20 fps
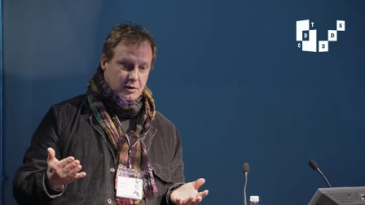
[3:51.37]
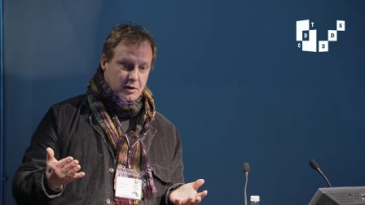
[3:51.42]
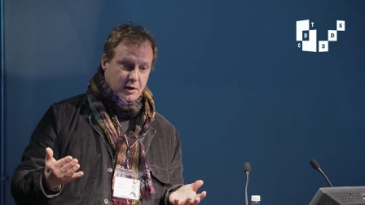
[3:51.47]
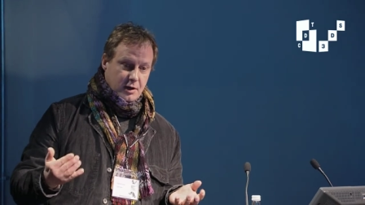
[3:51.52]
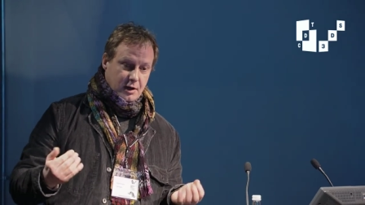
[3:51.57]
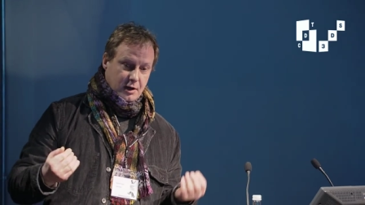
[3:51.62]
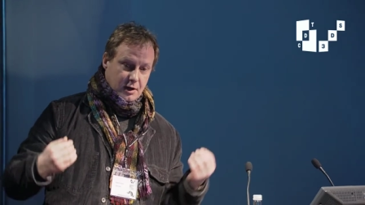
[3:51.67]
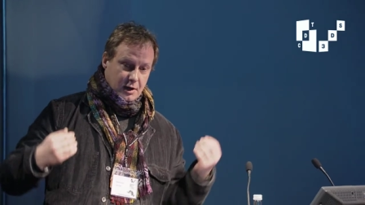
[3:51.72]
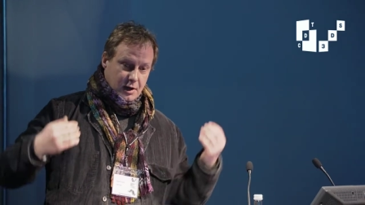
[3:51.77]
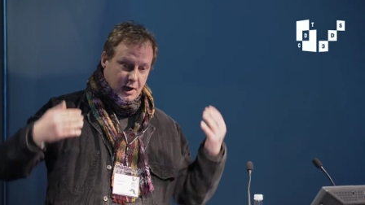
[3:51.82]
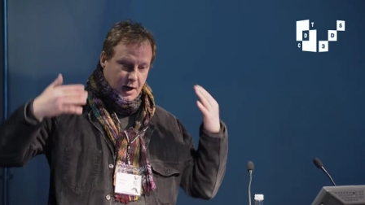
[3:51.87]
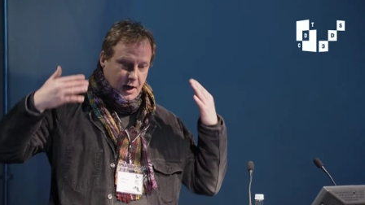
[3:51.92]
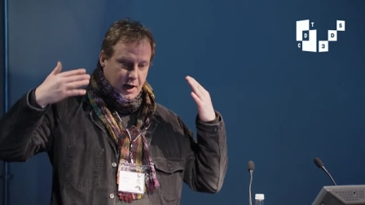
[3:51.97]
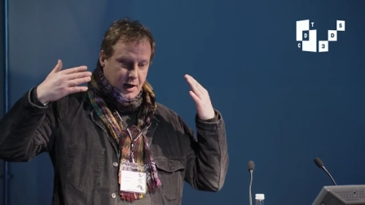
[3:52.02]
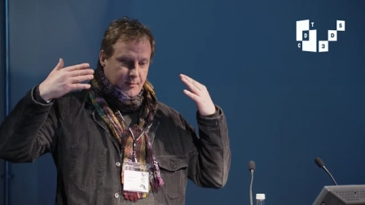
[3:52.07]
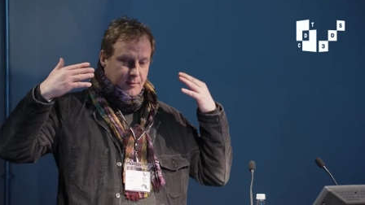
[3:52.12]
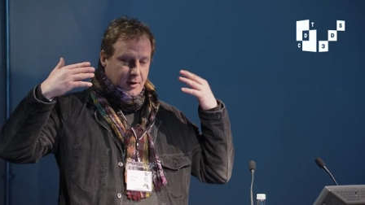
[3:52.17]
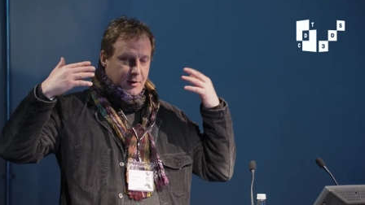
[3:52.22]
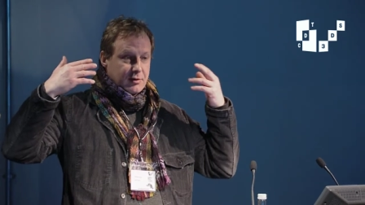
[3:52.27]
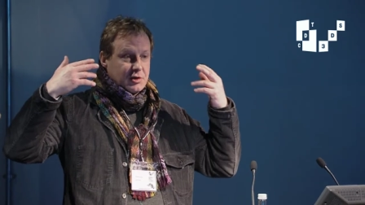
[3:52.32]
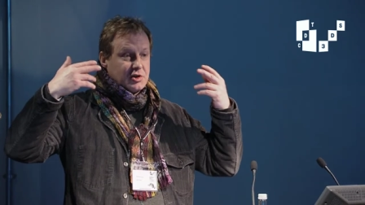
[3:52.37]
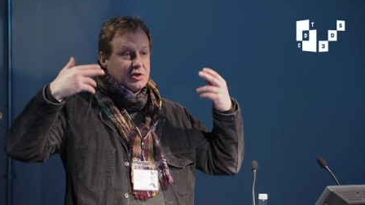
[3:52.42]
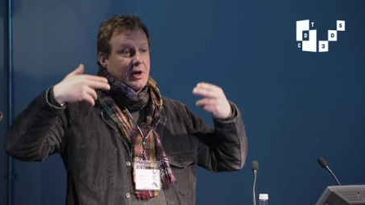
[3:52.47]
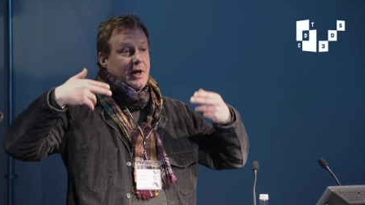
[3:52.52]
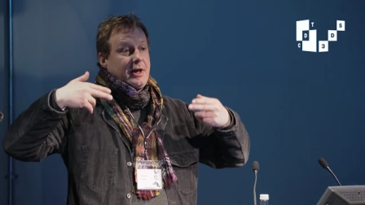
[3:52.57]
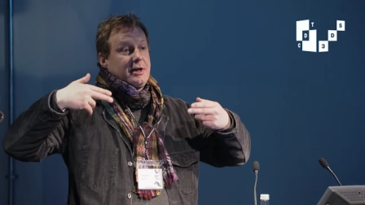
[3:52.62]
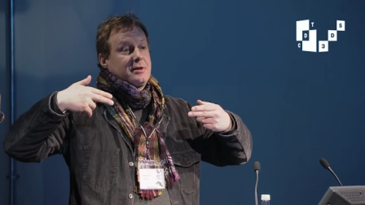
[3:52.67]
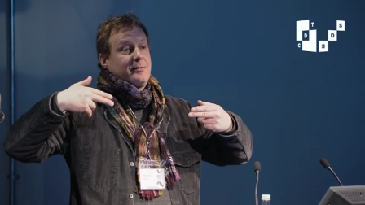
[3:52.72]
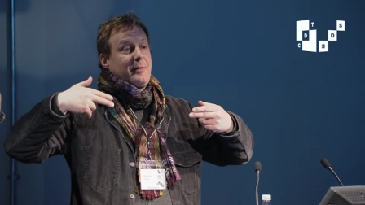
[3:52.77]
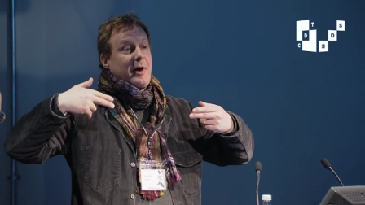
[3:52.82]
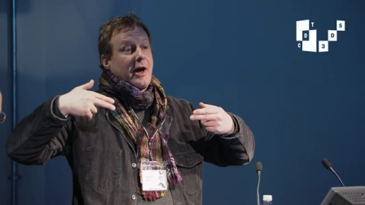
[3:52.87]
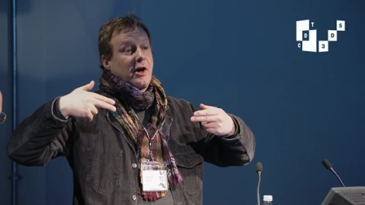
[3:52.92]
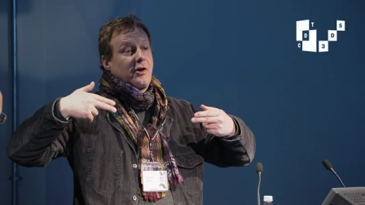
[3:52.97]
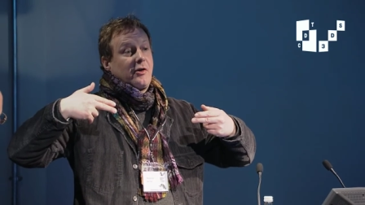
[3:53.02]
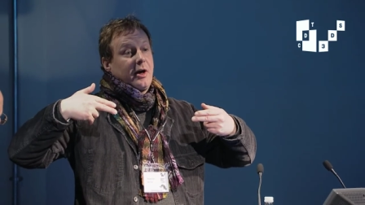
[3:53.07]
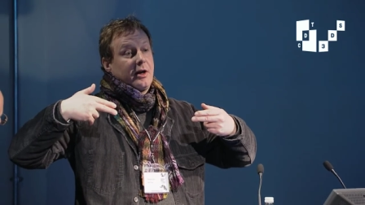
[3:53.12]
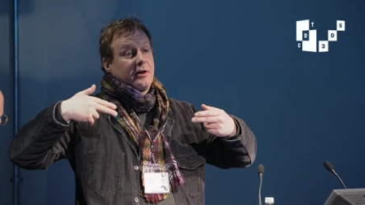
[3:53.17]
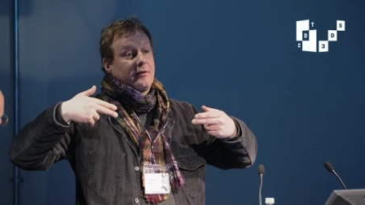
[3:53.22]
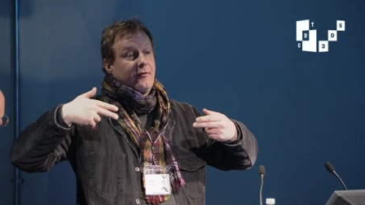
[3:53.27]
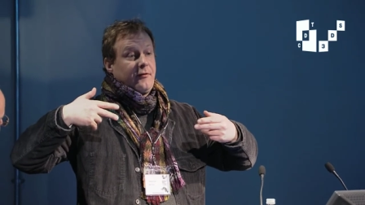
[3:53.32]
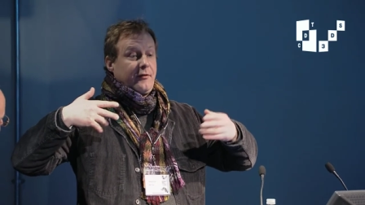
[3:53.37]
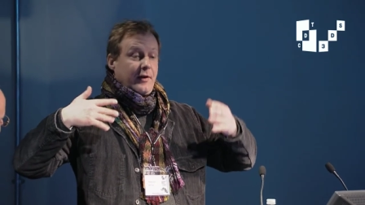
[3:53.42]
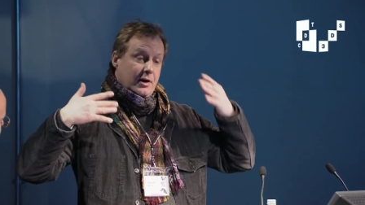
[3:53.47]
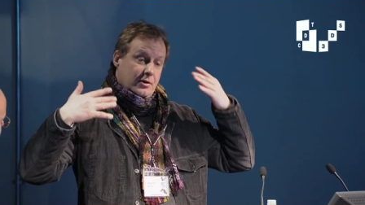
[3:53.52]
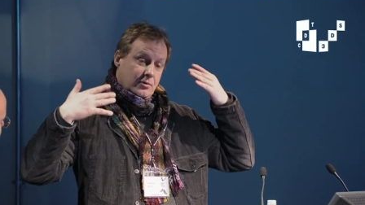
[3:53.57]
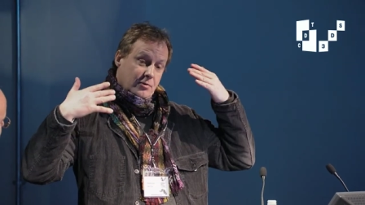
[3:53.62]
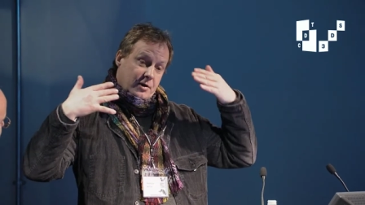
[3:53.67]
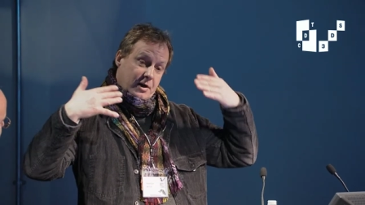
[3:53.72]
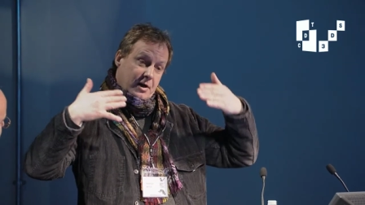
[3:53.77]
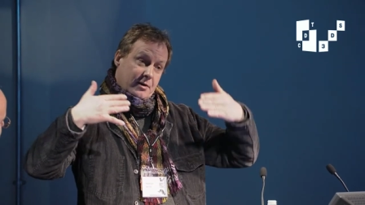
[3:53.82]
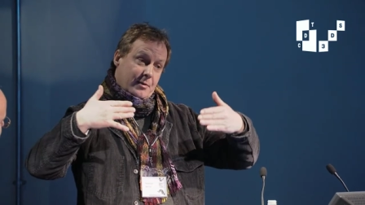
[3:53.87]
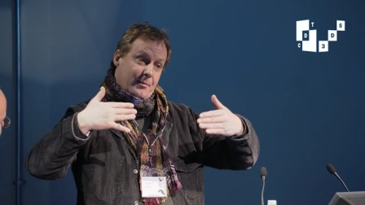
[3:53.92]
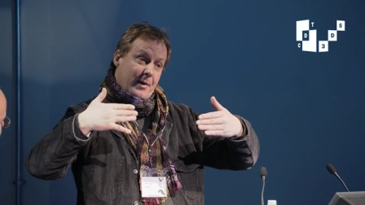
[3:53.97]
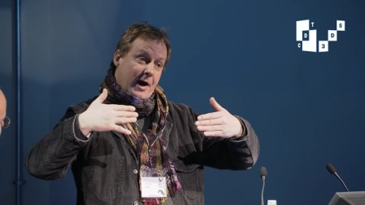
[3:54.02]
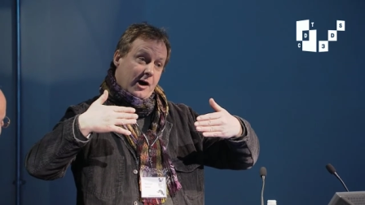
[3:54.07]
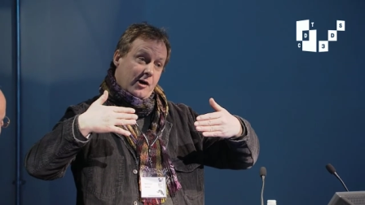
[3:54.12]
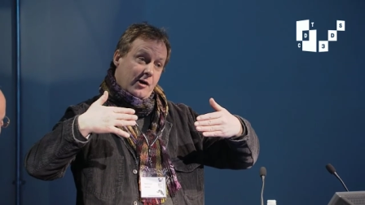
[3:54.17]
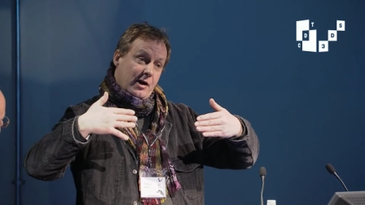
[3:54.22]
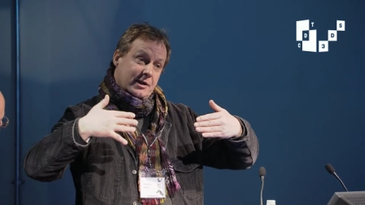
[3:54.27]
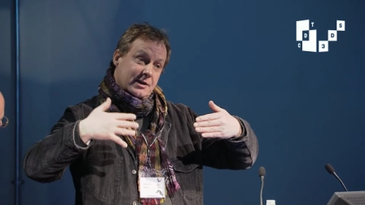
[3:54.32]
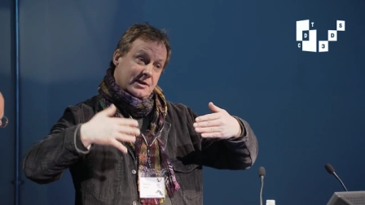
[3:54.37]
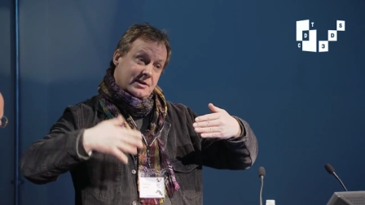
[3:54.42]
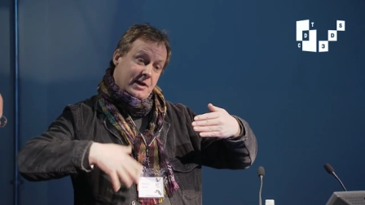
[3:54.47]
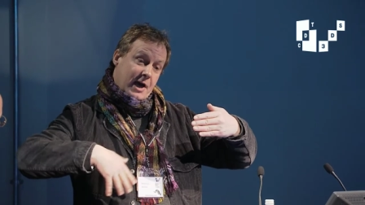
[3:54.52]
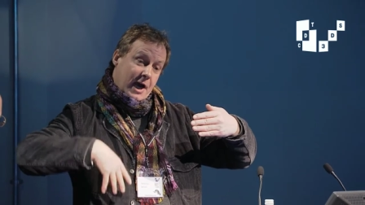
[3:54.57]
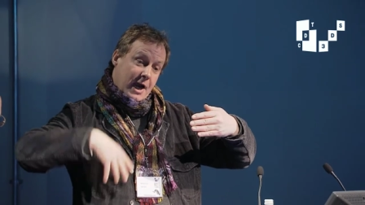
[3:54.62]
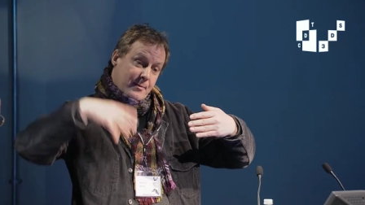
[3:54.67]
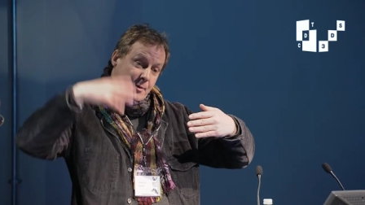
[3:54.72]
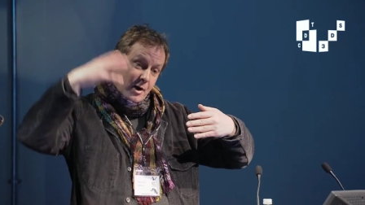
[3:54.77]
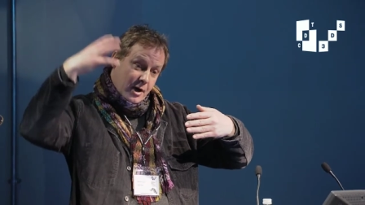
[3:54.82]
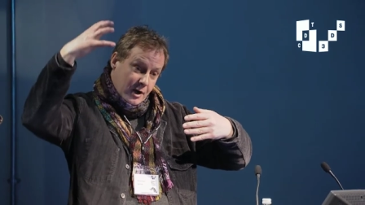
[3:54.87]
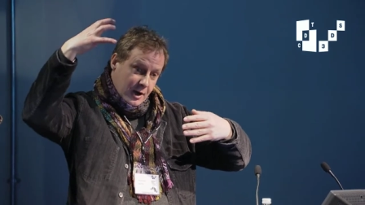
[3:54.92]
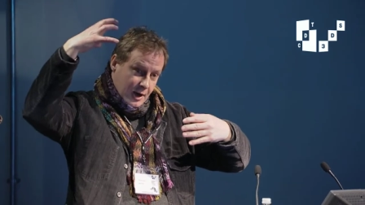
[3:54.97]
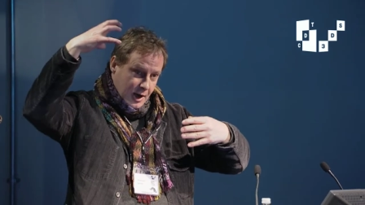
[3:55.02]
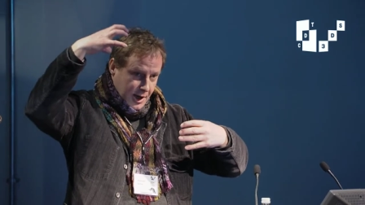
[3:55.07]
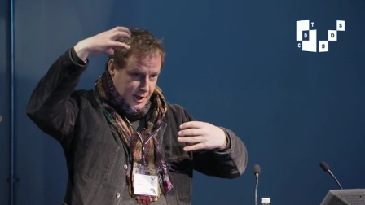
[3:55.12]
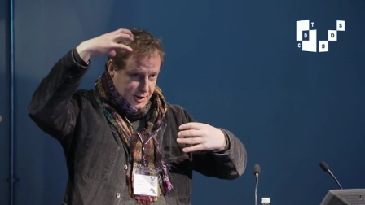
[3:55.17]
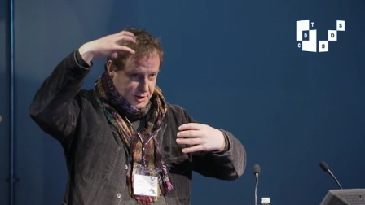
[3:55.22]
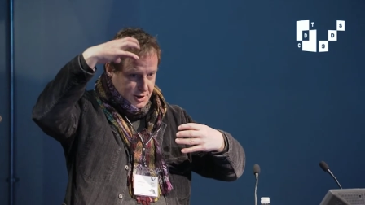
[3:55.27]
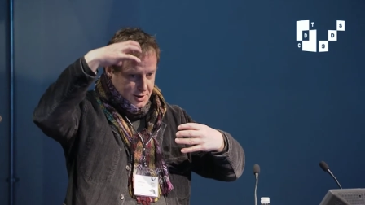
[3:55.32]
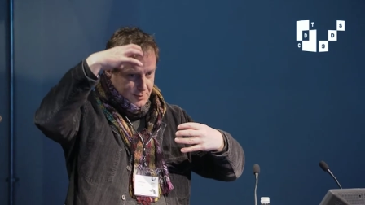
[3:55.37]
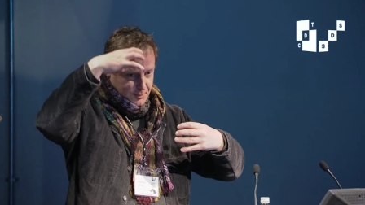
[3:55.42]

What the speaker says: you can change the background to fit or keep the background the same and